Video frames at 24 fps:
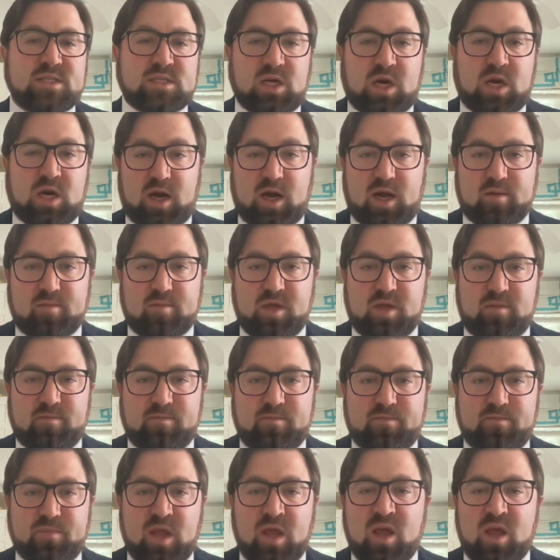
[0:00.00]
economy
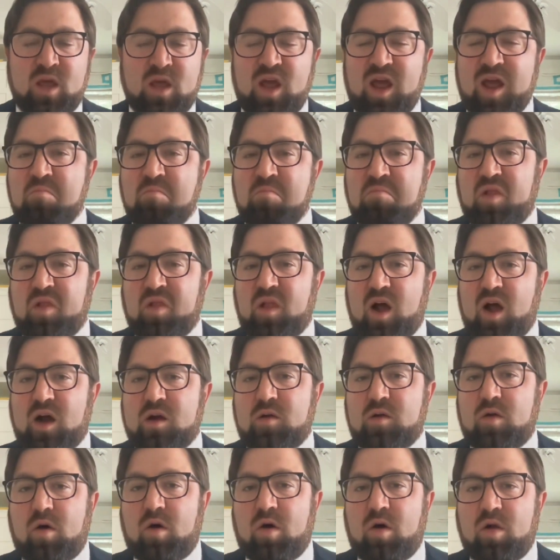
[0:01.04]
and
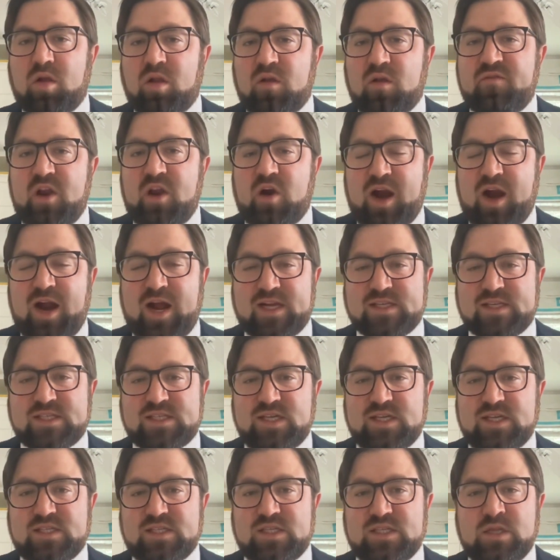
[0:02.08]
block all of their
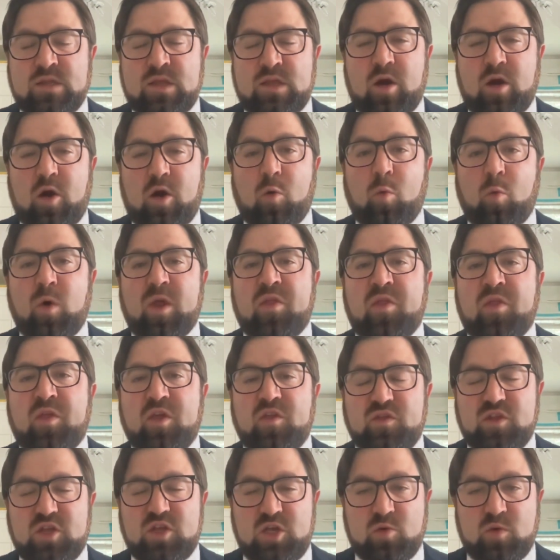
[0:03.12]
assets that are
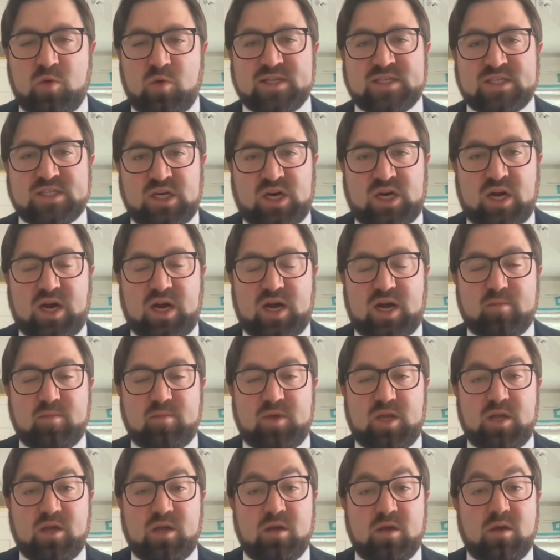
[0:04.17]
within the US
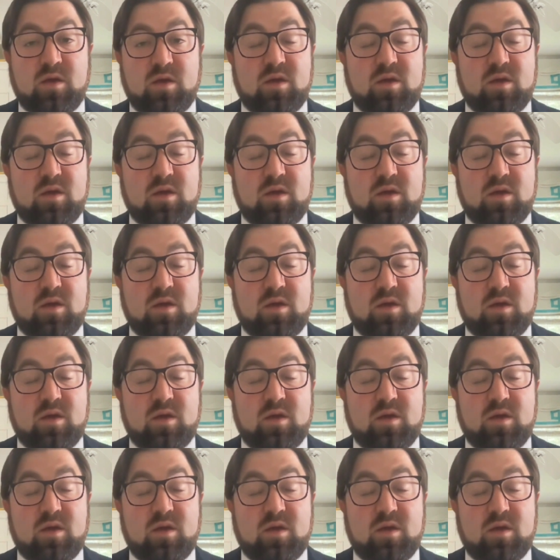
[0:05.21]
economy.